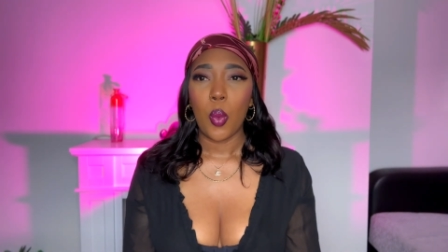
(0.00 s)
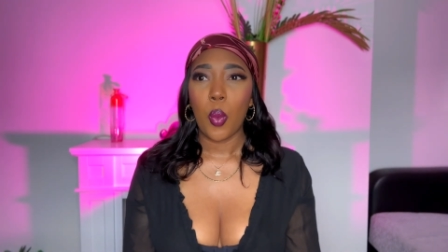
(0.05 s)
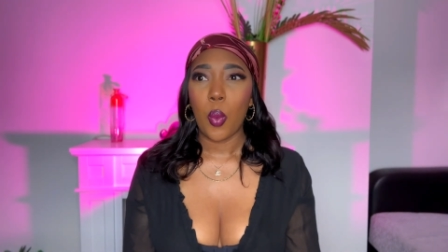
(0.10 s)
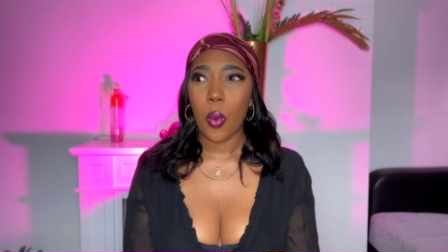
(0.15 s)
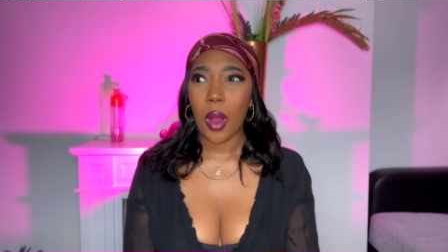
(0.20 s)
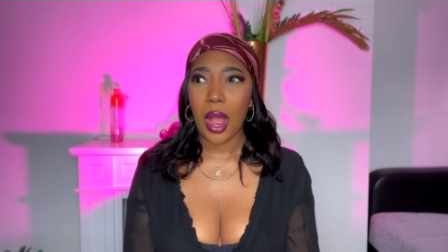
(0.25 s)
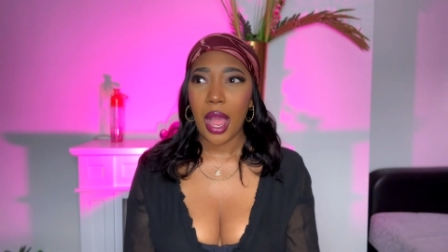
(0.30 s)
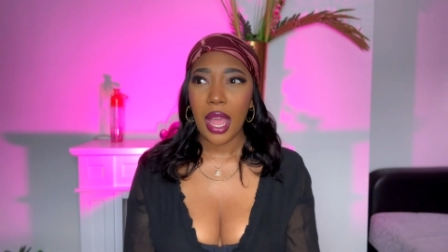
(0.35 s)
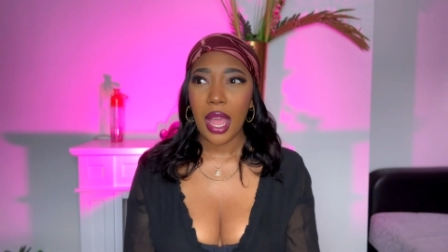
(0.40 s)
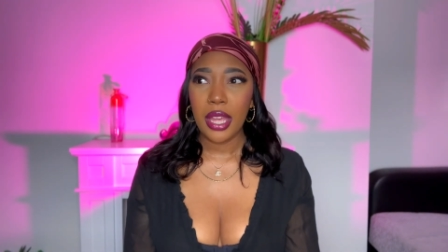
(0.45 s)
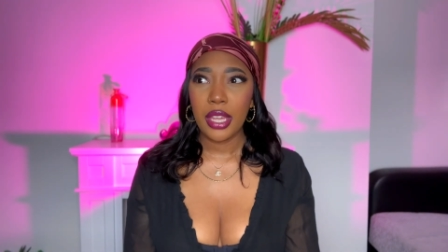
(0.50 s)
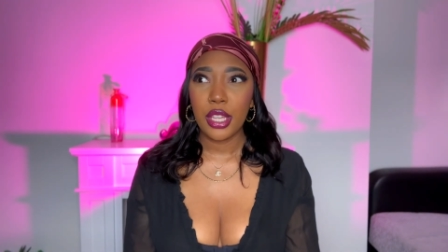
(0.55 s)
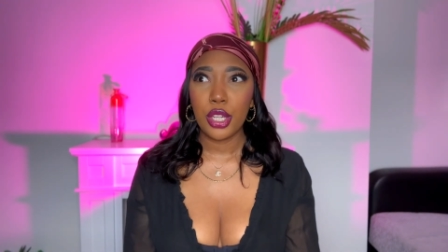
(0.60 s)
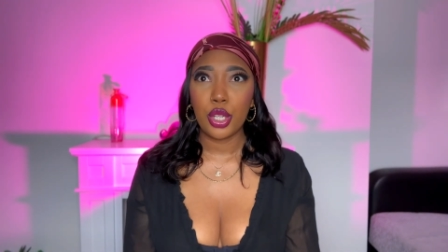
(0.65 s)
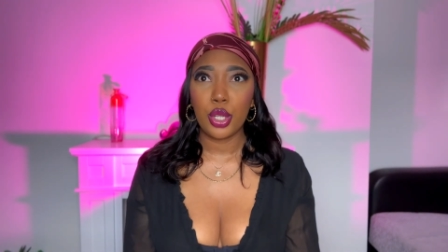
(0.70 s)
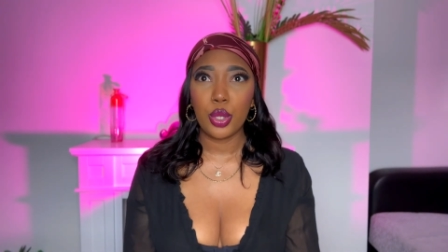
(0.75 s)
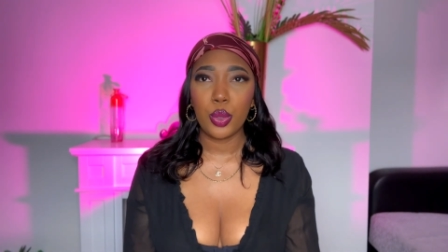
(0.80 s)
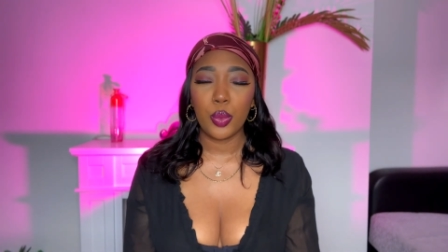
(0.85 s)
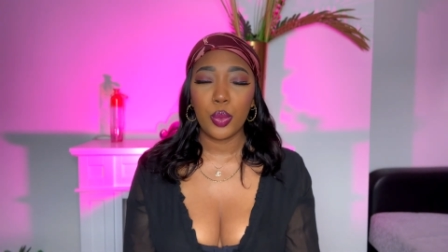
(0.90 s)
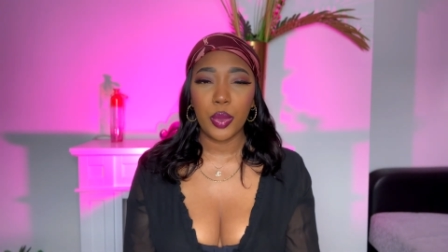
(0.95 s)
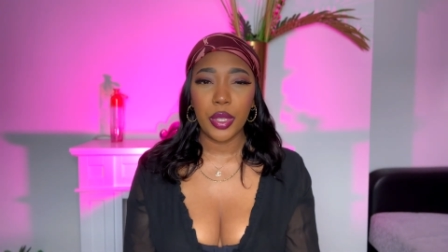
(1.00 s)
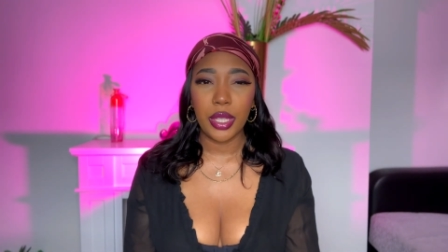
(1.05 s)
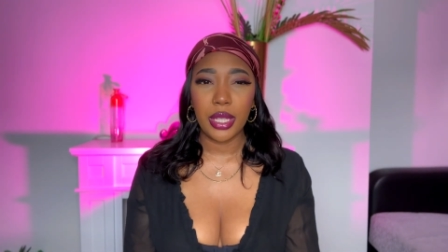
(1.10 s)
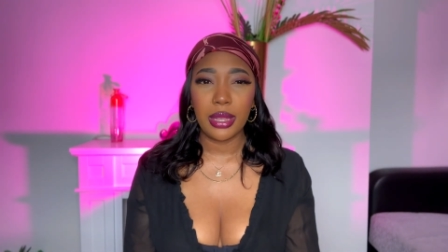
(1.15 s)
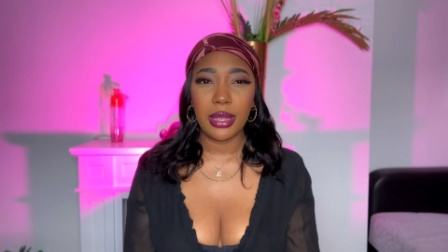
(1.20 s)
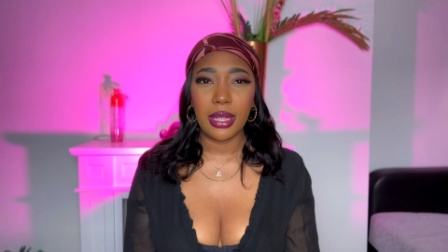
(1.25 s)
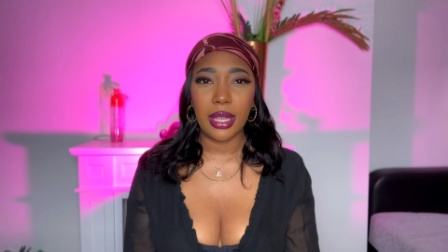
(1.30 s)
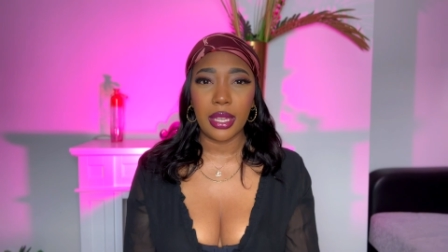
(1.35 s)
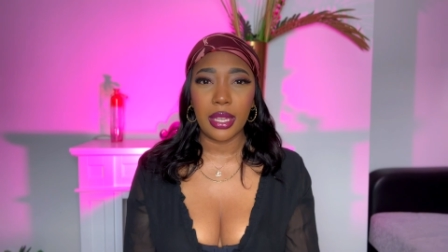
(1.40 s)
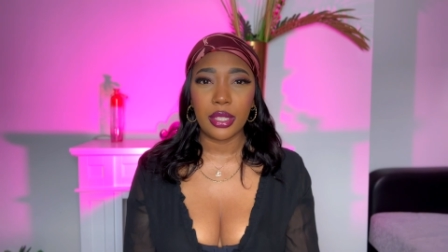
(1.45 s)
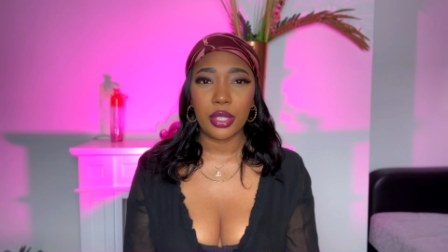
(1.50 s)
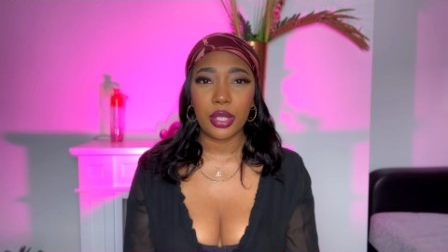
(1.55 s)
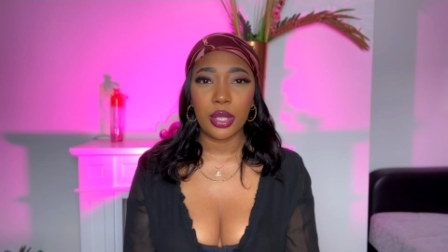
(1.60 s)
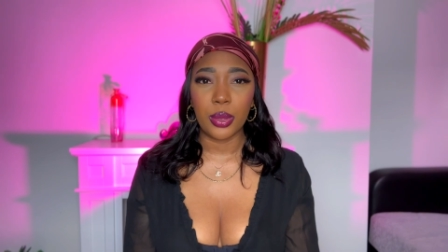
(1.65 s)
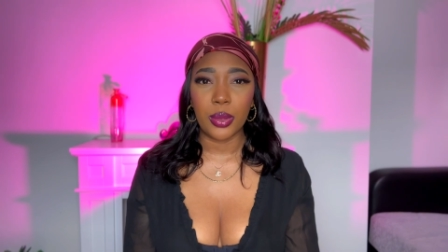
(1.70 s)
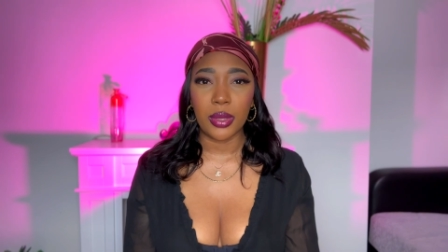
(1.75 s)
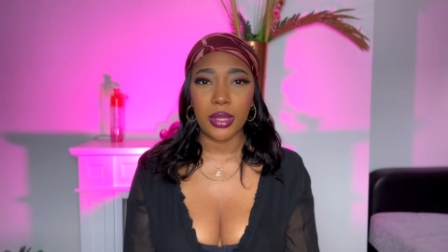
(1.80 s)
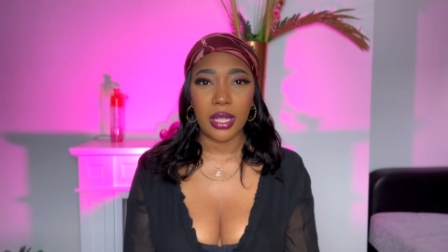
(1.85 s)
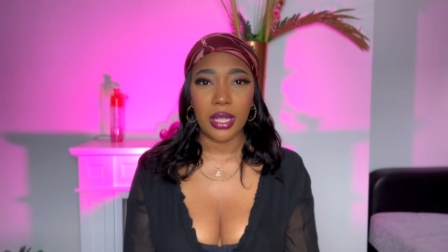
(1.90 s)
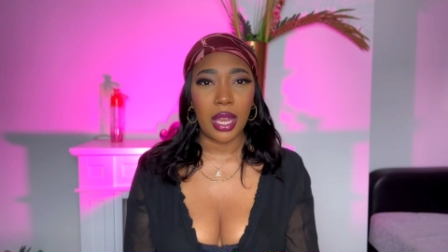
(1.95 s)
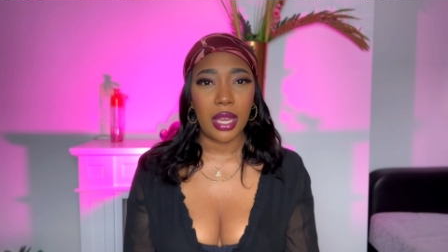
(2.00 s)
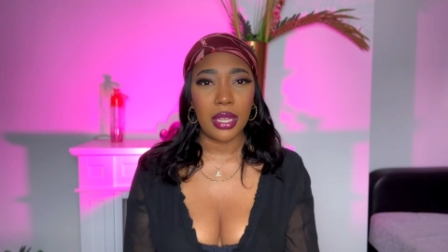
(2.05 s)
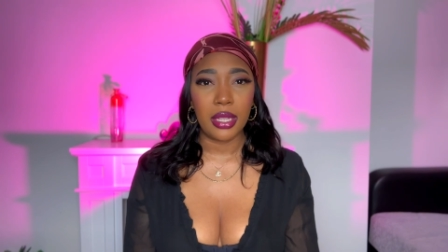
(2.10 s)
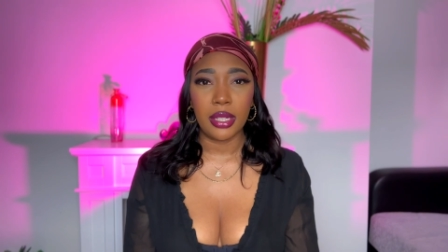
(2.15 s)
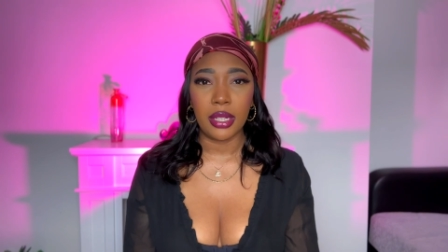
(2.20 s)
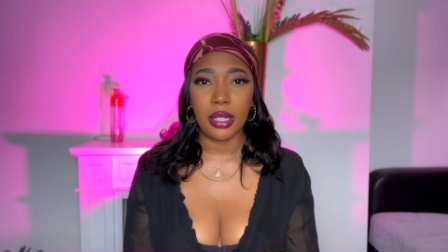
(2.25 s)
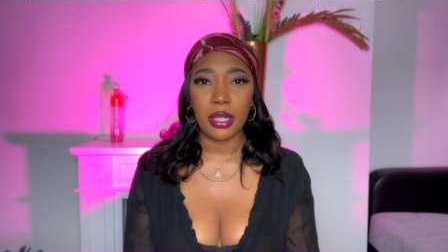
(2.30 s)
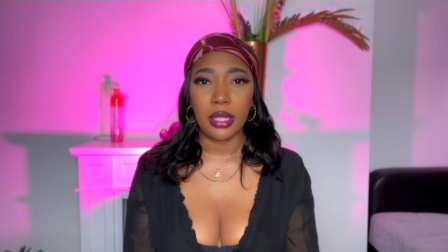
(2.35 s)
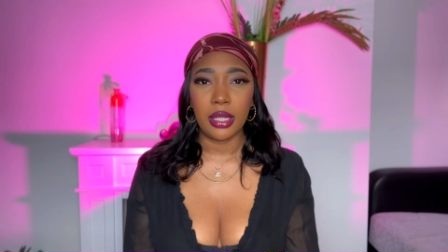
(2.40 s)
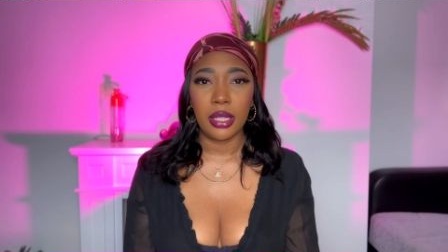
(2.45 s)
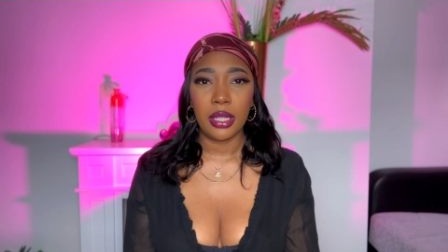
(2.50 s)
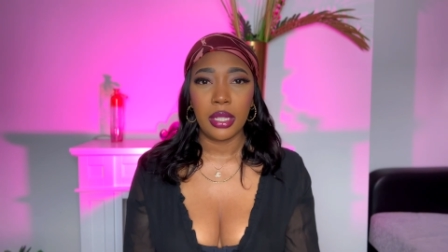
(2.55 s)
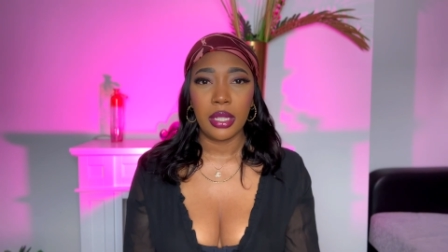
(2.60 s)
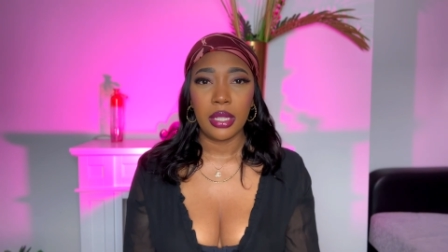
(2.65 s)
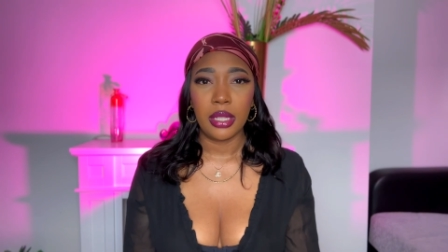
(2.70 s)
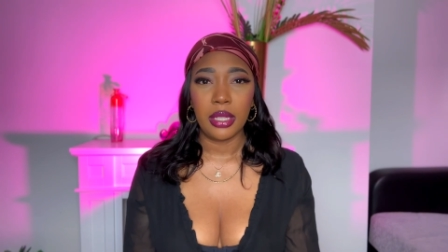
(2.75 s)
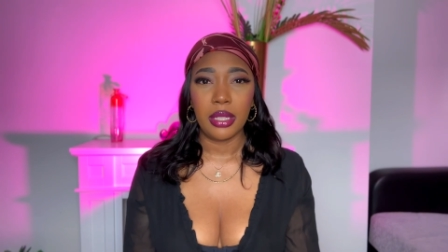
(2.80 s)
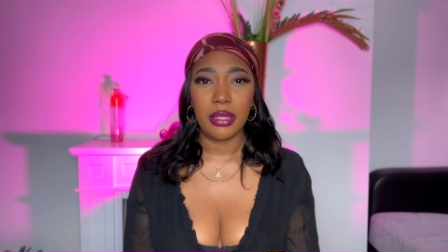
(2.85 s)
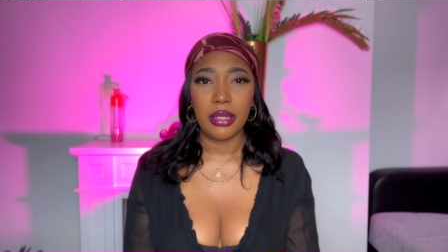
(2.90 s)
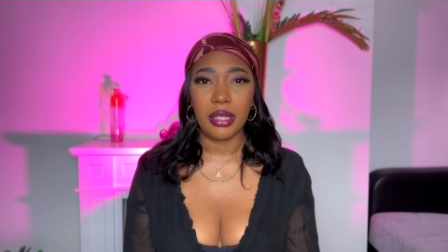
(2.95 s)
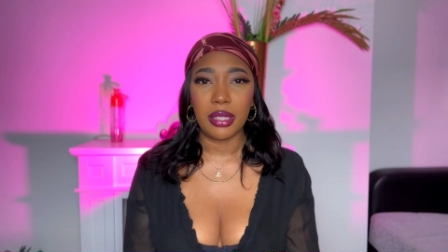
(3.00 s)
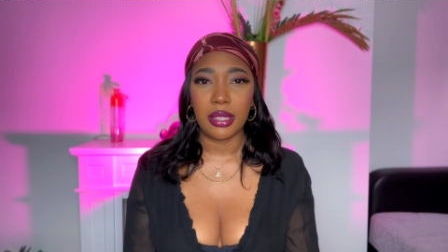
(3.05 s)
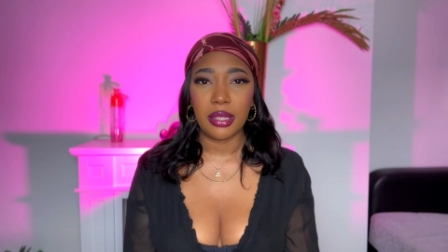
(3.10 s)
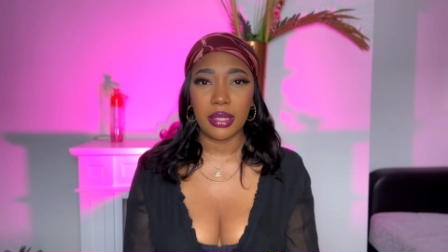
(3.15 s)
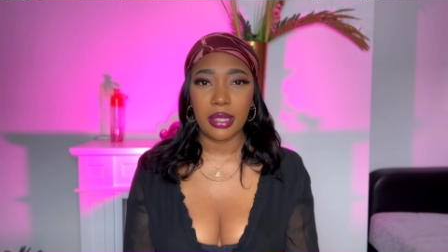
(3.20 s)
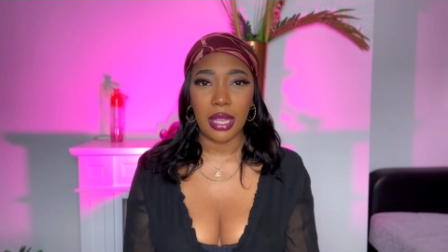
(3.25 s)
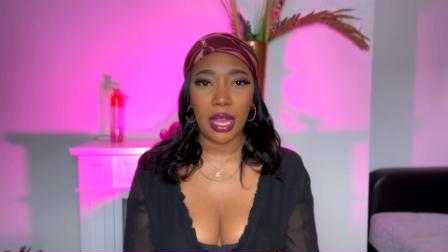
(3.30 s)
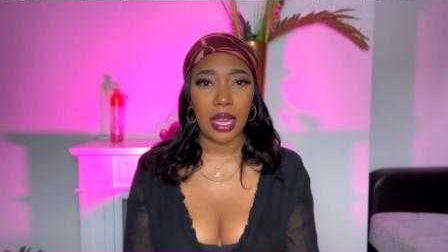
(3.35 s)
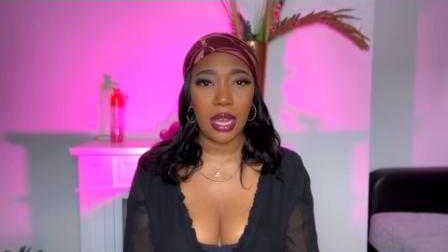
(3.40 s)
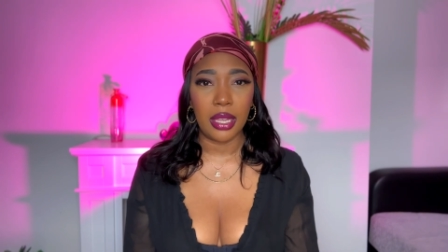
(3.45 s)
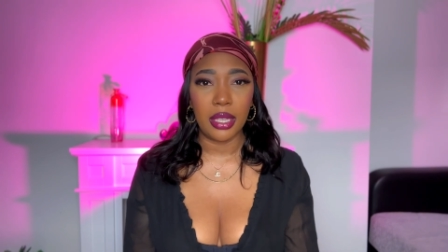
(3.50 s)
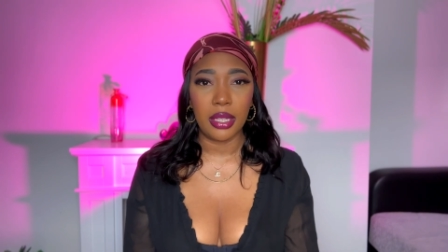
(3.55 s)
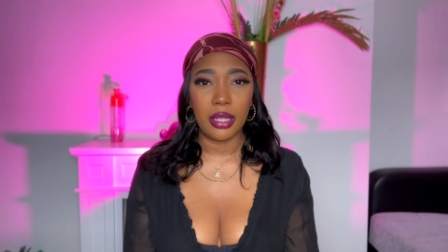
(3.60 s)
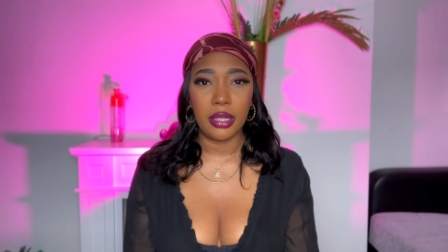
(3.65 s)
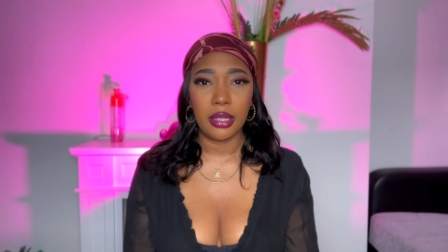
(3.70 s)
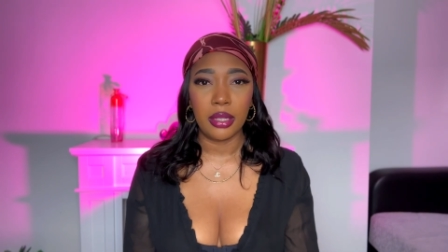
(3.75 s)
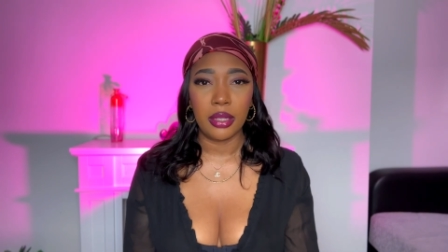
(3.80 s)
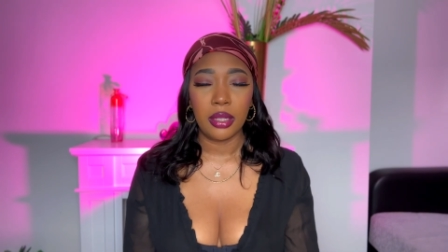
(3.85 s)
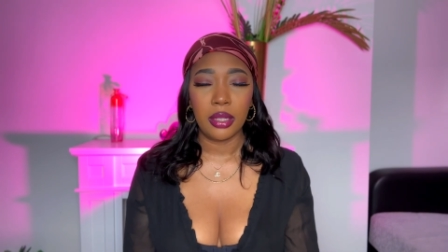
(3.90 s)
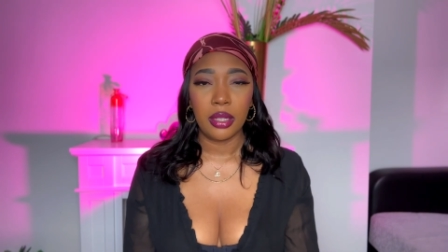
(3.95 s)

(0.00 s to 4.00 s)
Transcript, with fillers: Why do we let society decide